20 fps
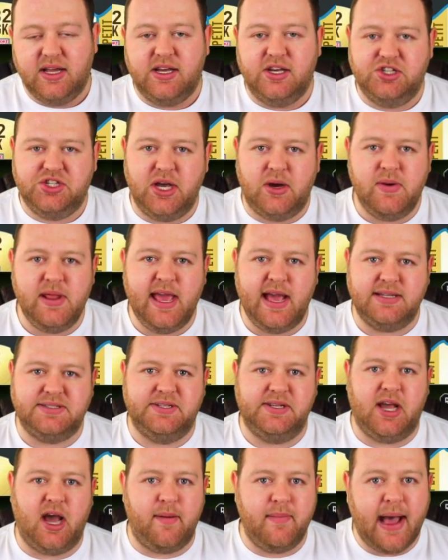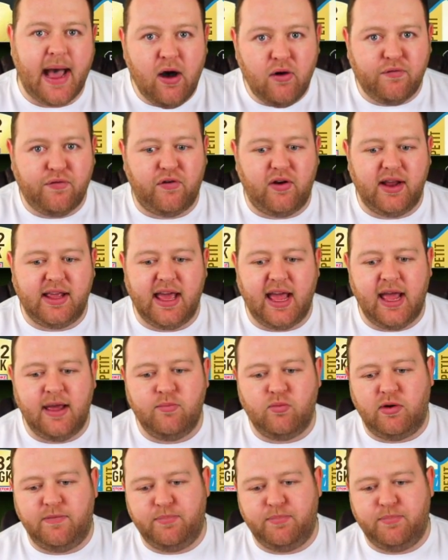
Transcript: Koscielny has to come out for a game.